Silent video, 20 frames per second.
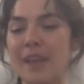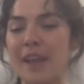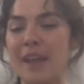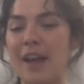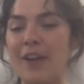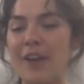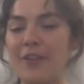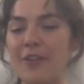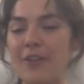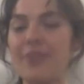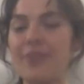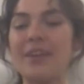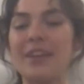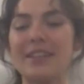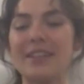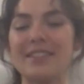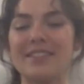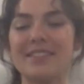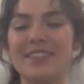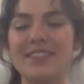another
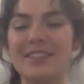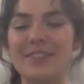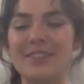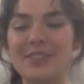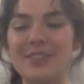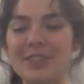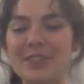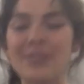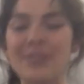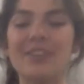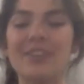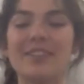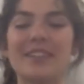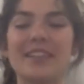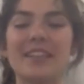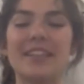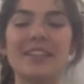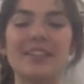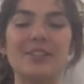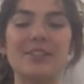fact that we should
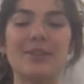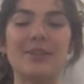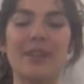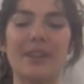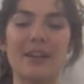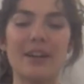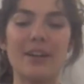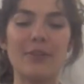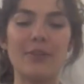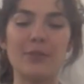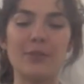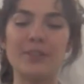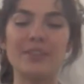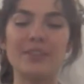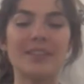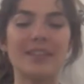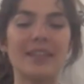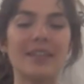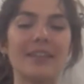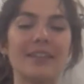take into account when
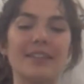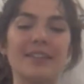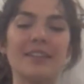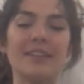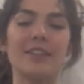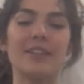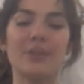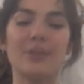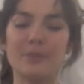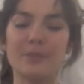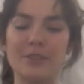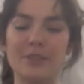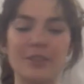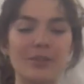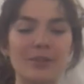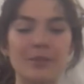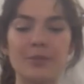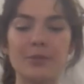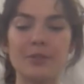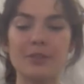studying the income
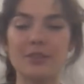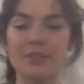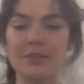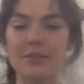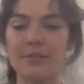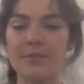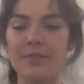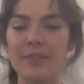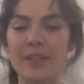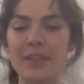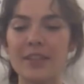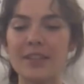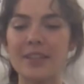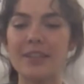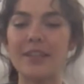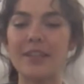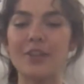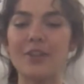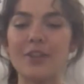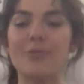distribution is the
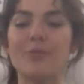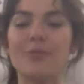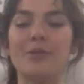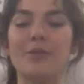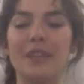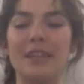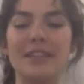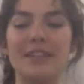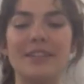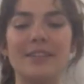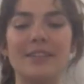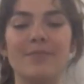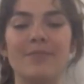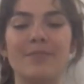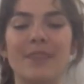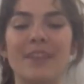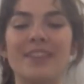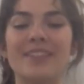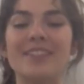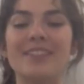income mobility.
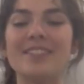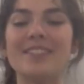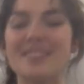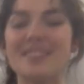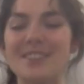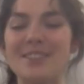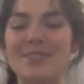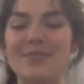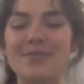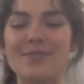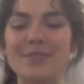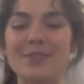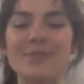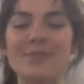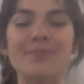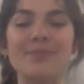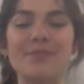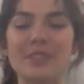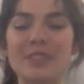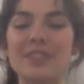This
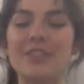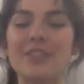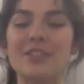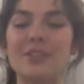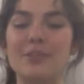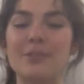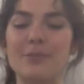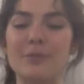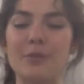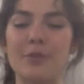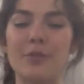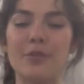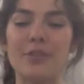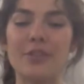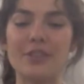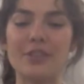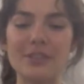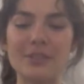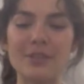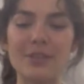term
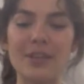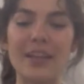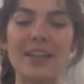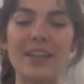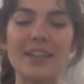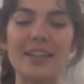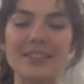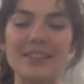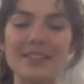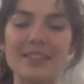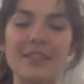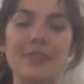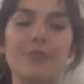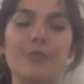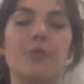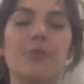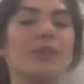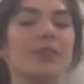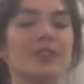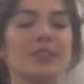refers to the ease that
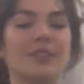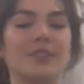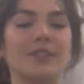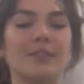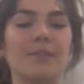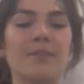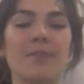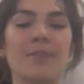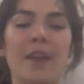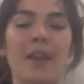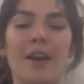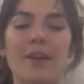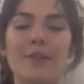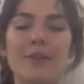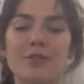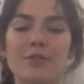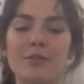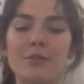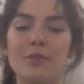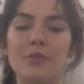workers have
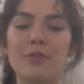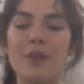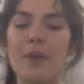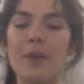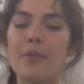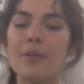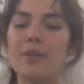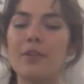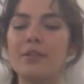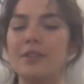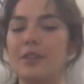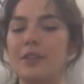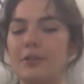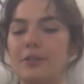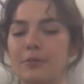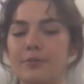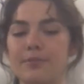to move up and down.